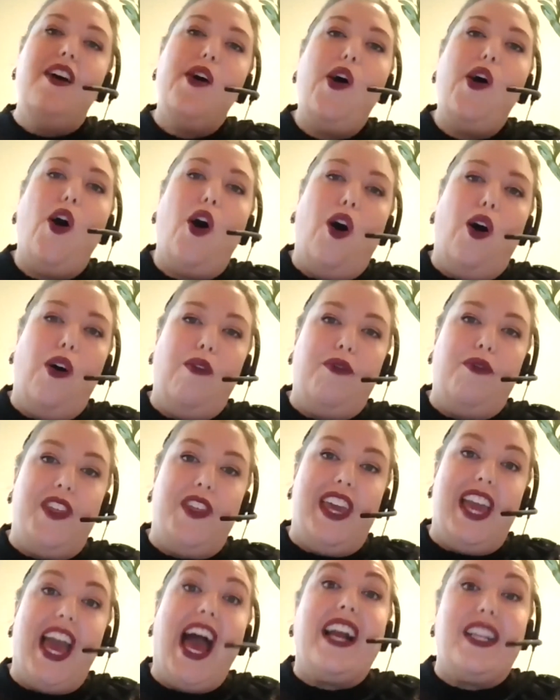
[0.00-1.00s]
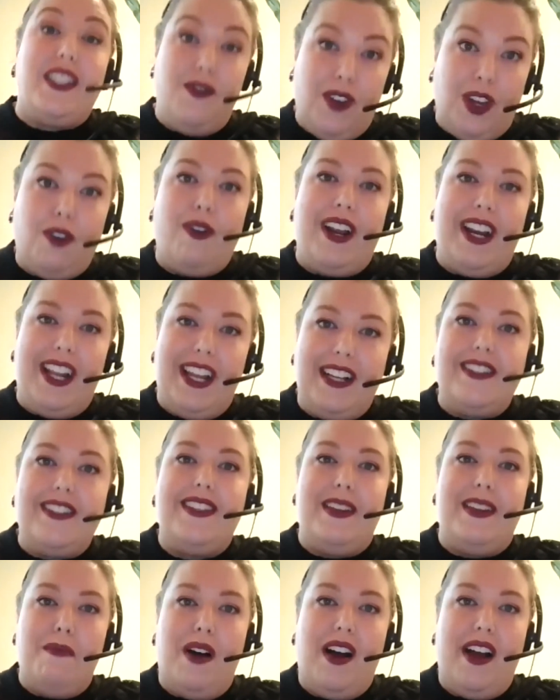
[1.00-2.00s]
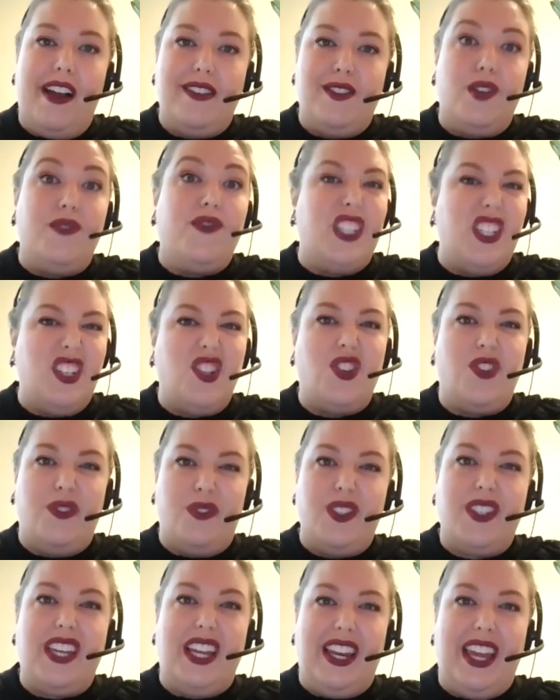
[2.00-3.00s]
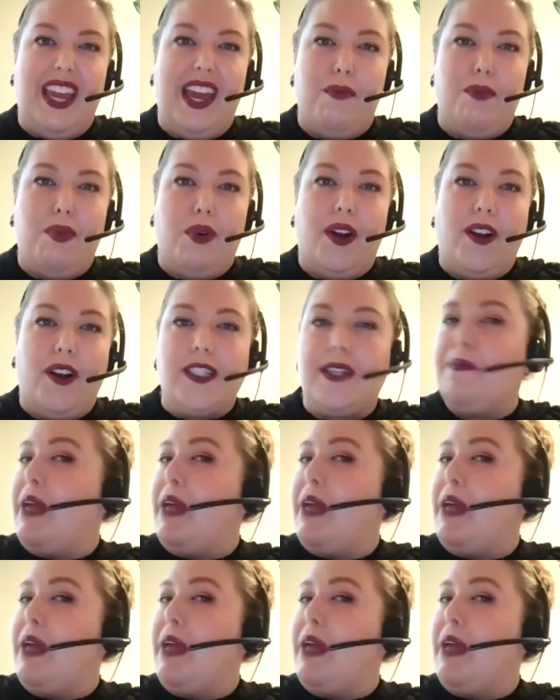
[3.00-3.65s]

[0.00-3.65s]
of the active ingredients in my sort of additional skincare products.